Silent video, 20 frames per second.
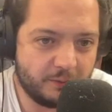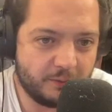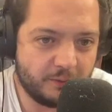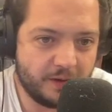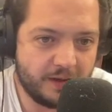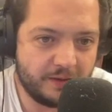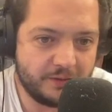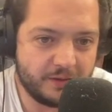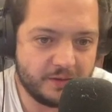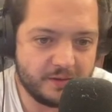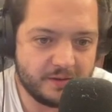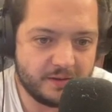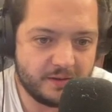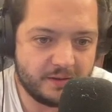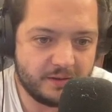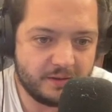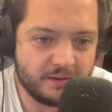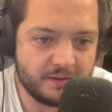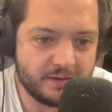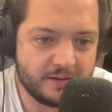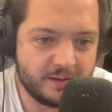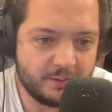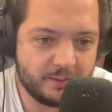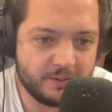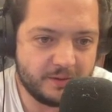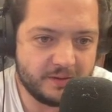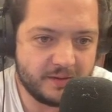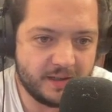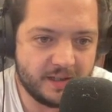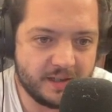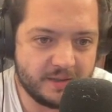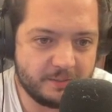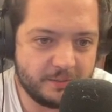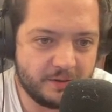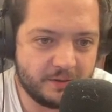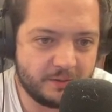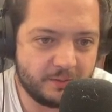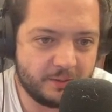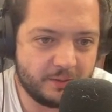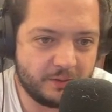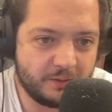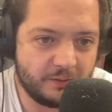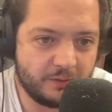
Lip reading: 5 years ago. Let's see when his last post was.